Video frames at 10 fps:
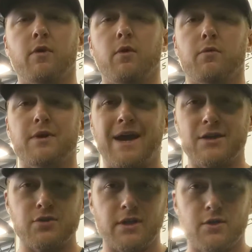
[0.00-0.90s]
But what we're
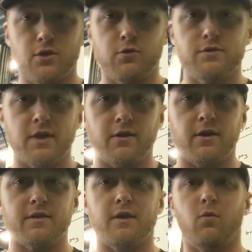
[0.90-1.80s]
not trying to do
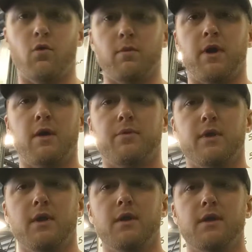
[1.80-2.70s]
during the warm
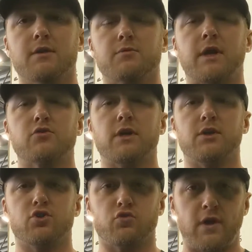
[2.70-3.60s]
up is we're not trying
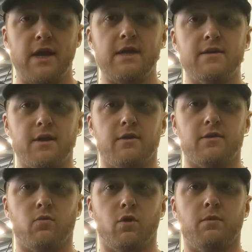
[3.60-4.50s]
to train
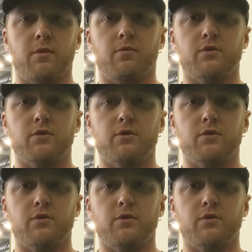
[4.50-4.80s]
during the warm-up.